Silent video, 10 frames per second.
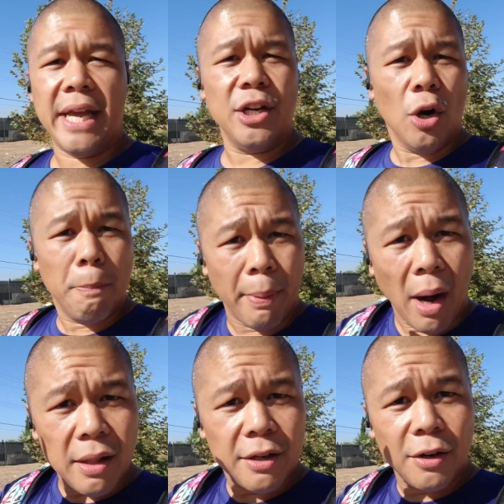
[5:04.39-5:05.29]
get,
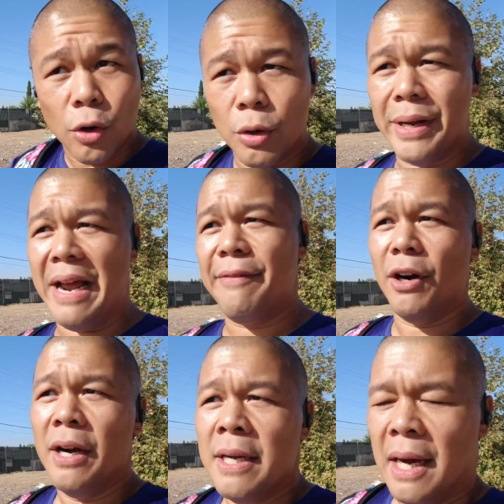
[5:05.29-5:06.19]
Baller or
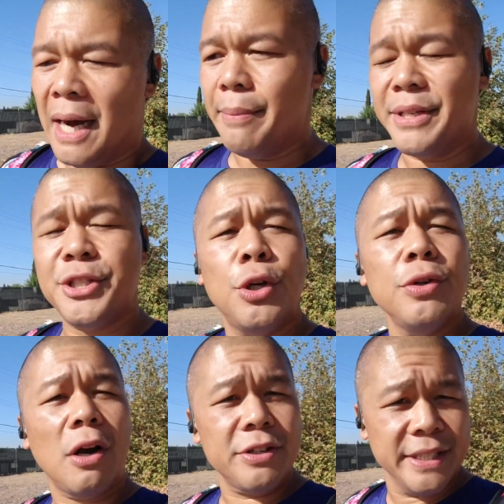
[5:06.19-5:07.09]
whatever, it's
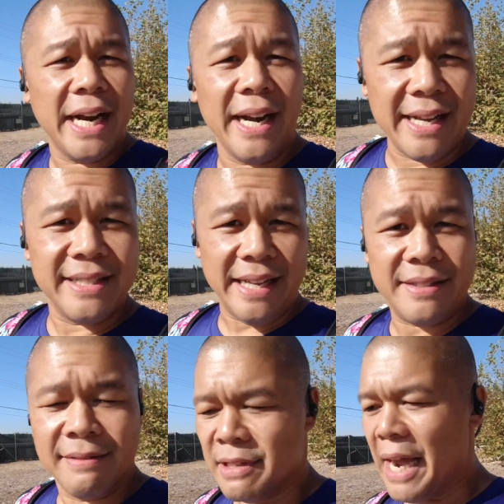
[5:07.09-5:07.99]

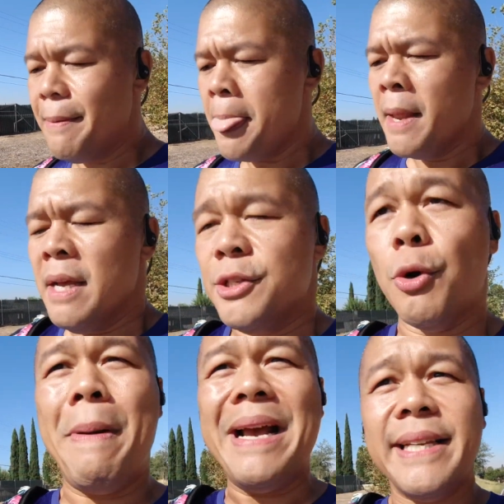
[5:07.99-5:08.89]
$2.99, okay?
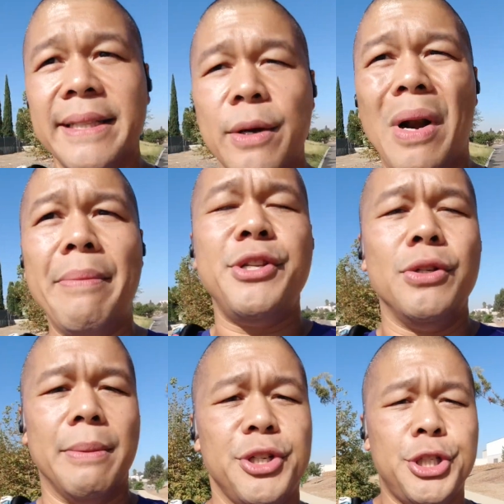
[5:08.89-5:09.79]
So basically what I'm gonna do
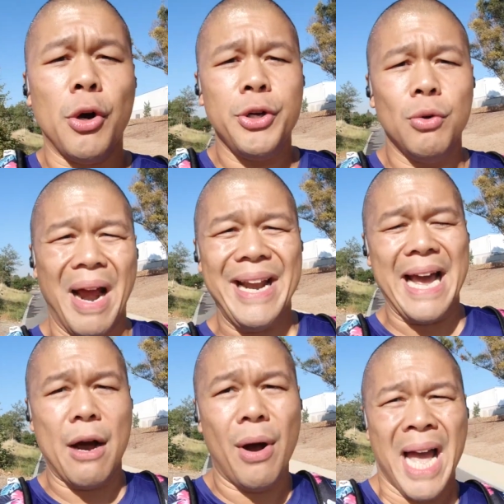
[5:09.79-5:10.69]
is I'm gonna show you right
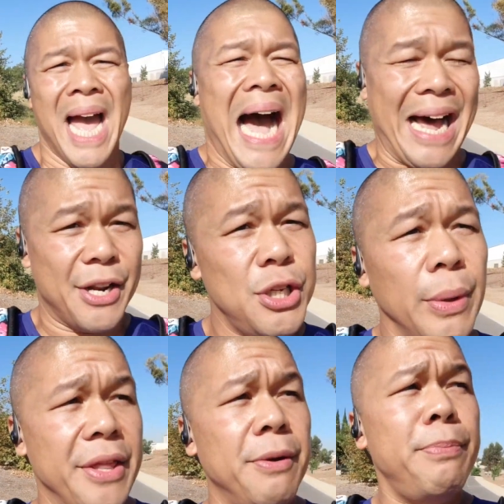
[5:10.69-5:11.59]
now how to
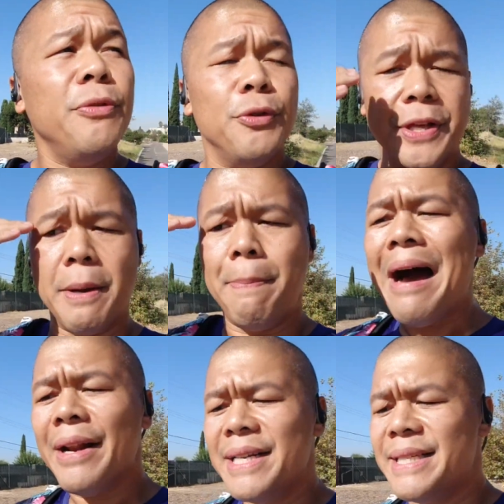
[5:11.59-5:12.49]
do it. And the beautiful thing
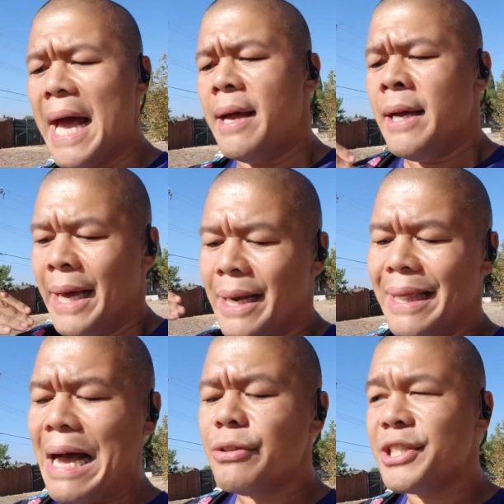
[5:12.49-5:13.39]
about it is that it
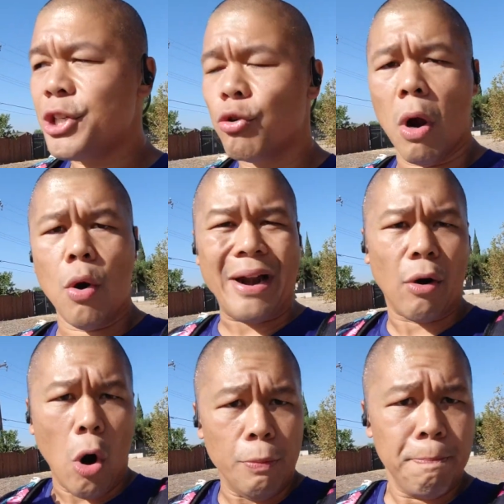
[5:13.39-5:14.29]
allows us to grow at
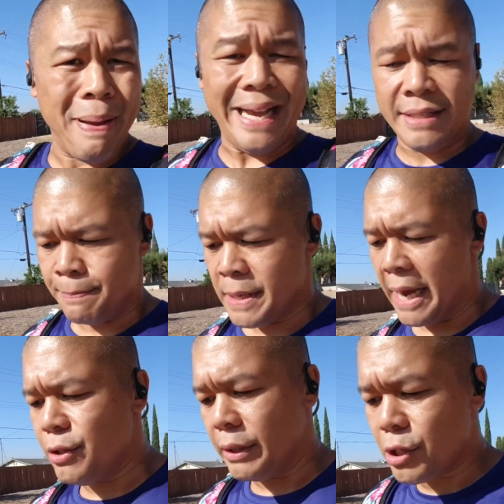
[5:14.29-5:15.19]
our own pace,
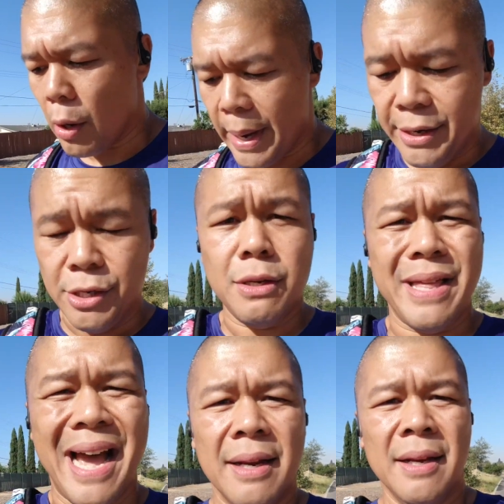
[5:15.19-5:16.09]
okay? So let's go ahead and do
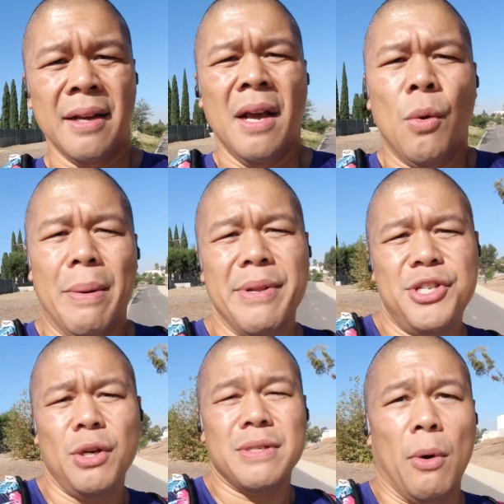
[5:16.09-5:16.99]
that. What I'm gonna
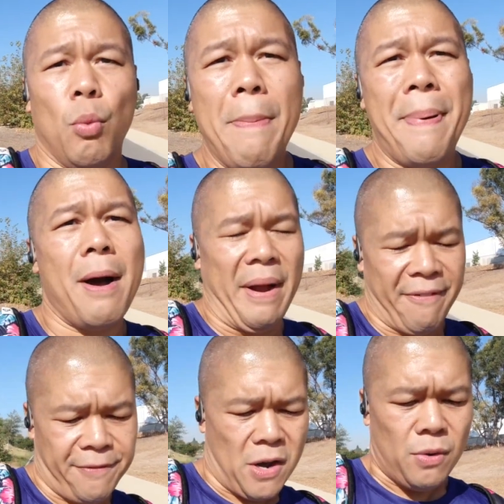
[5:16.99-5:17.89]
do is I'm gonna whip out my
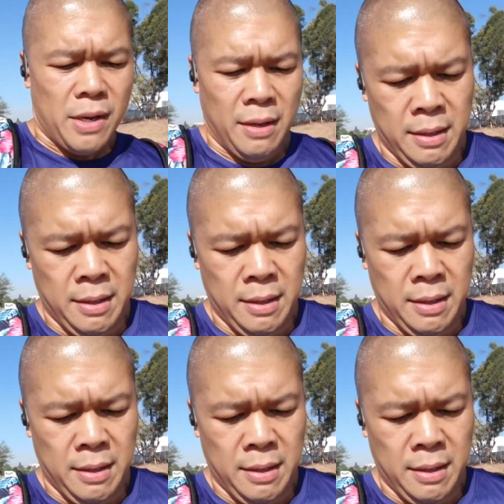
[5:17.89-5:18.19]
phone